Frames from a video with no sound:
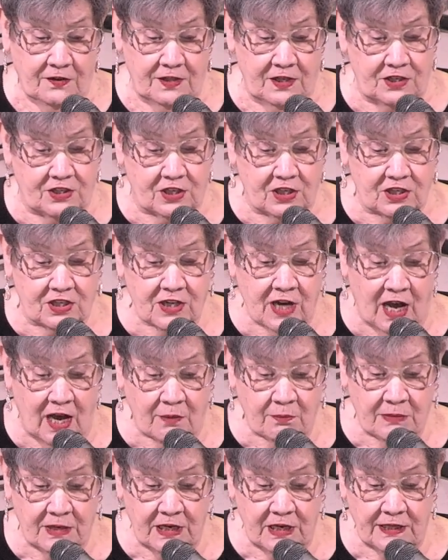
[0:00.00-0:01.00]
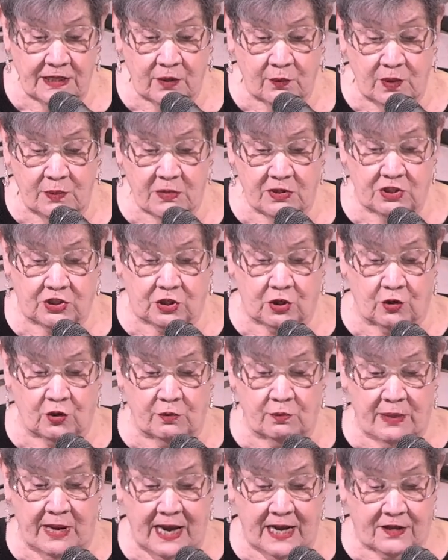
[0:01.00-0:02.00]
This does not mean that we must
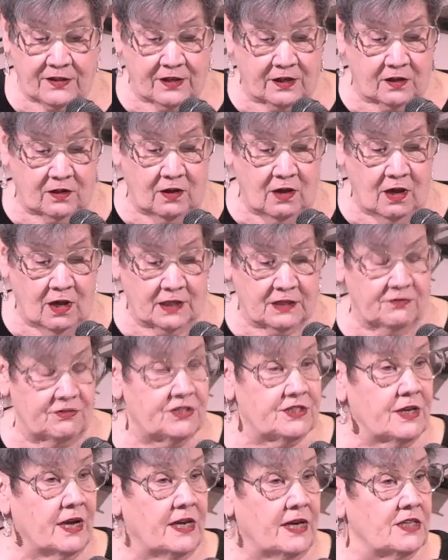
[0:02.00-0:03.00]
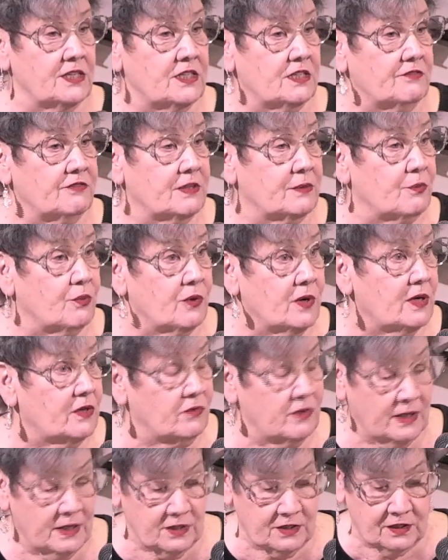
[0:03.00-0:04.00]
turn back the clock of scientific
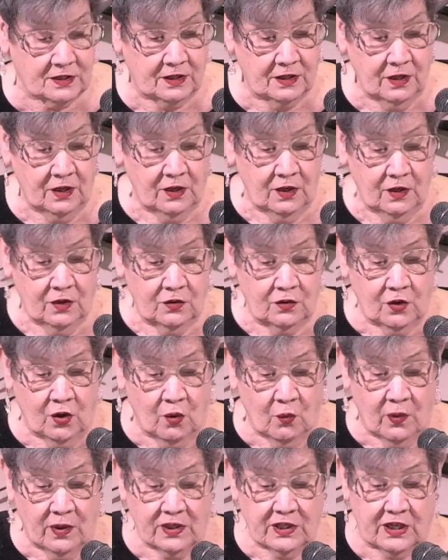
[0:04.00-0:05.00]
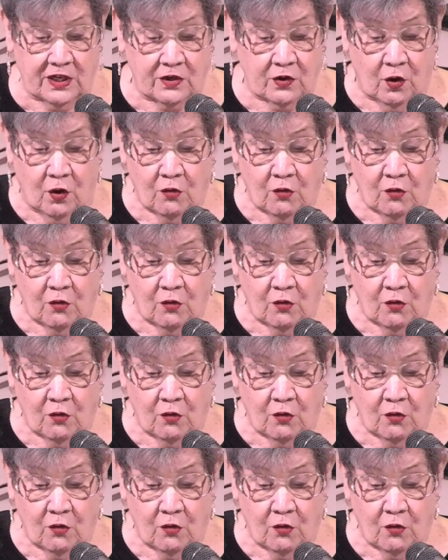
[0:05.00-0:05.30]
progress. No one can